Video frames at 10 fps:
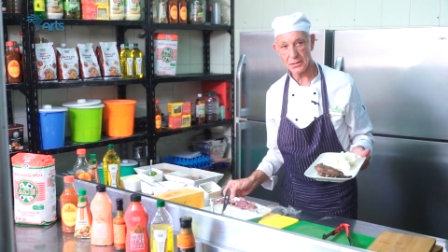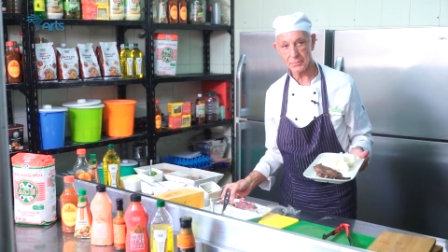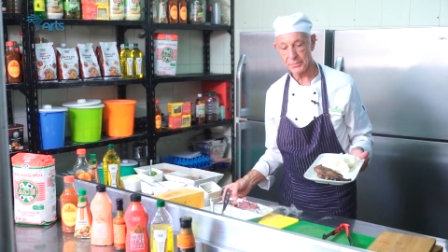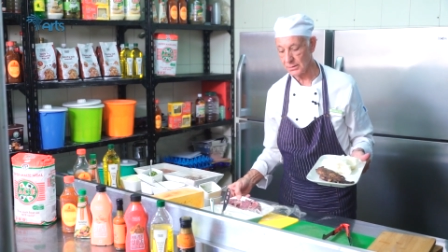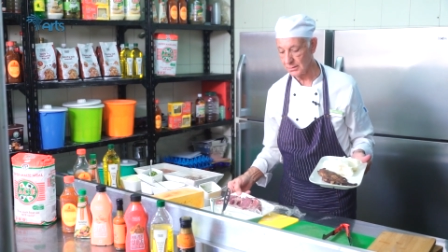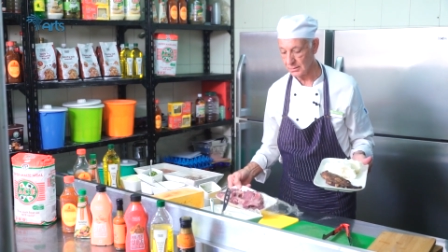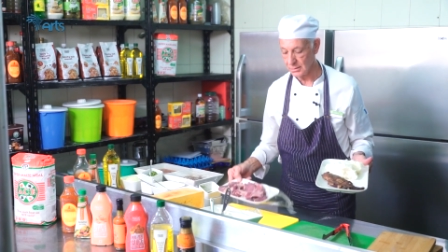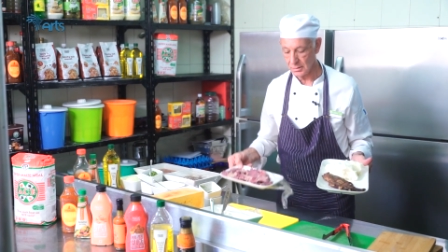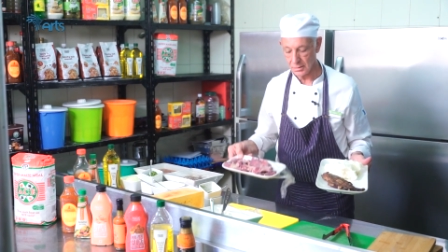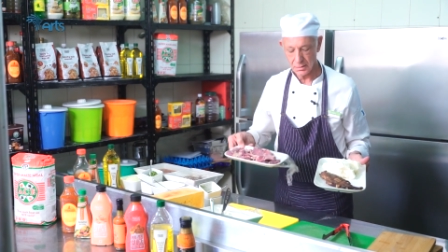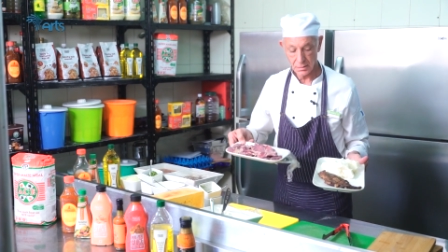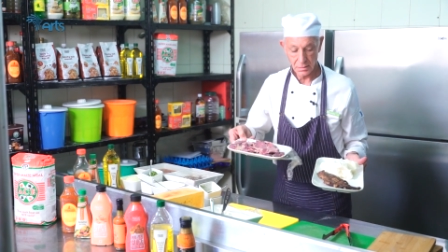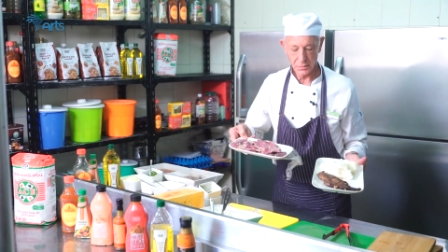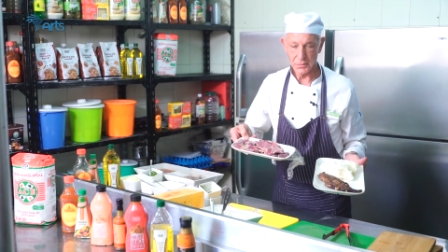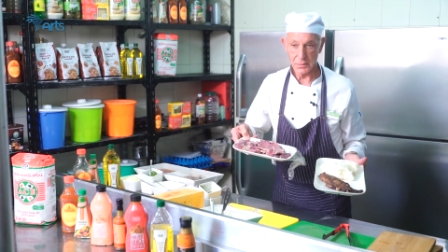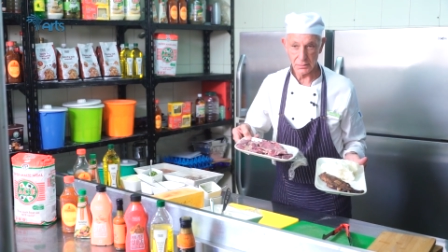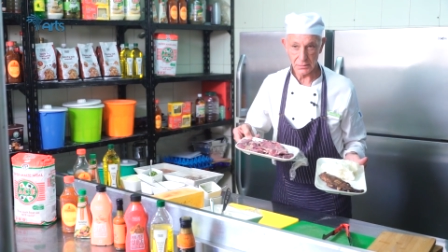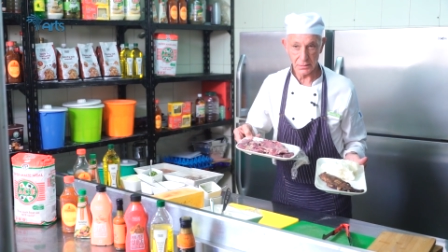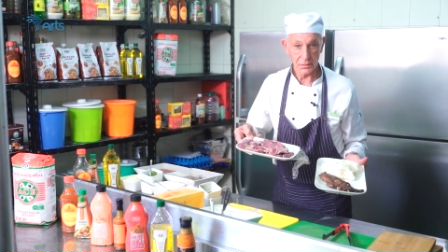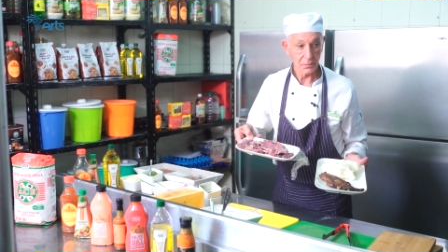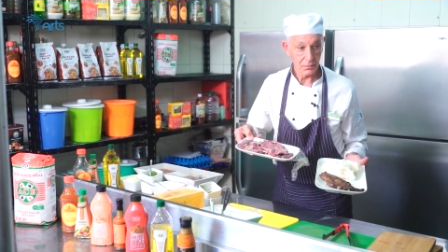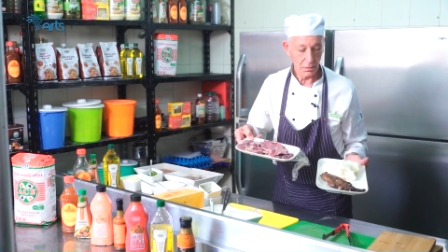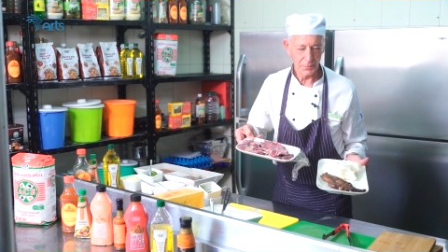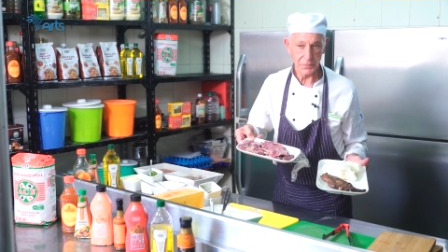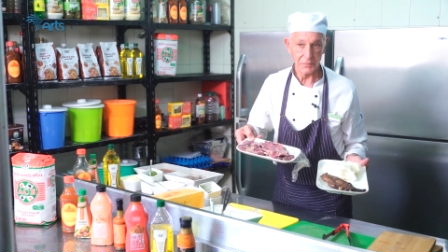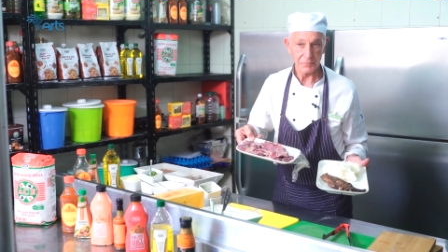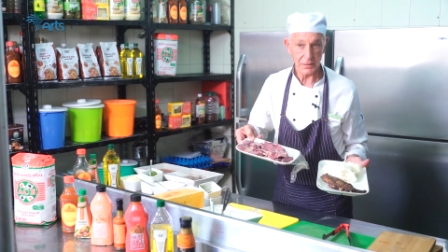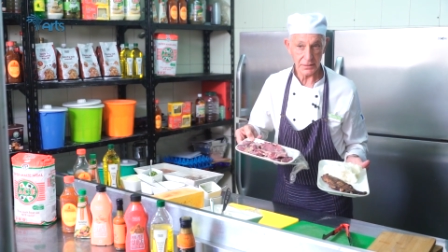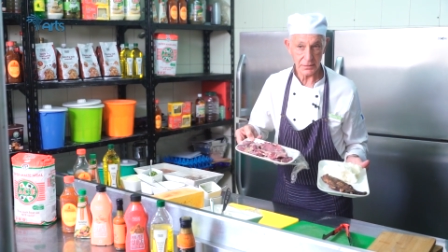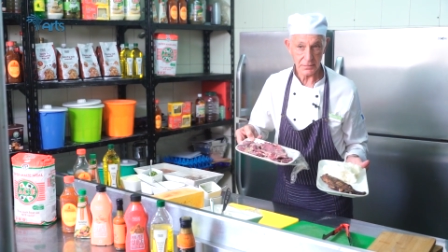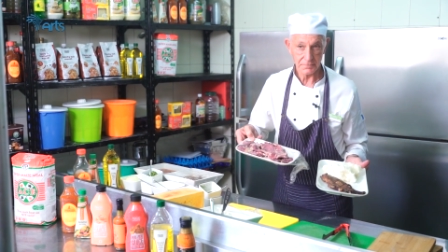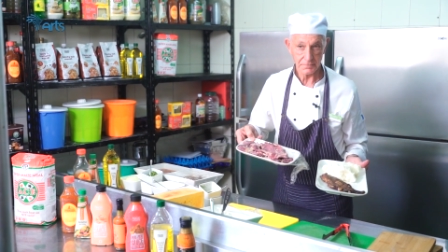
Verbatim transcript: now been grilled on an open fire.